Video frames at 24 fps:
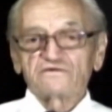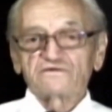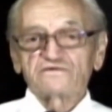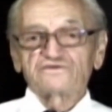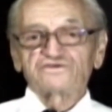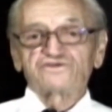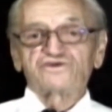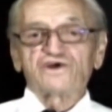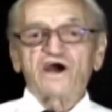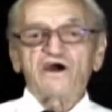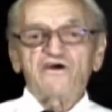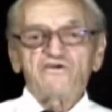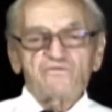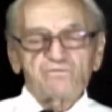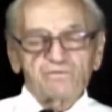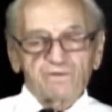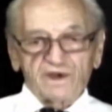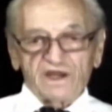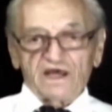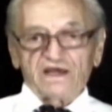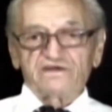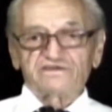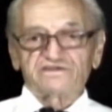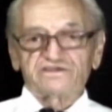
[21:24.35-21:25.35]
safe
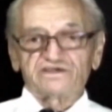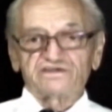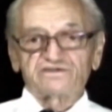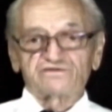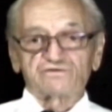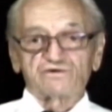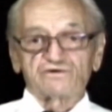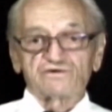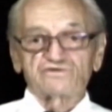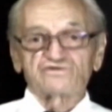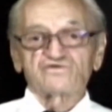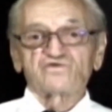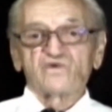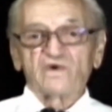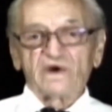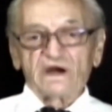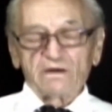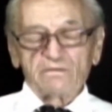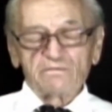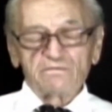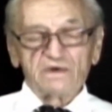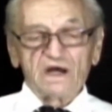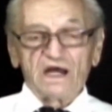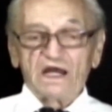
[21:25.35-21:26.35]
places to
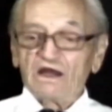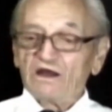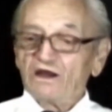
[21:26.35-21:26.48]
swim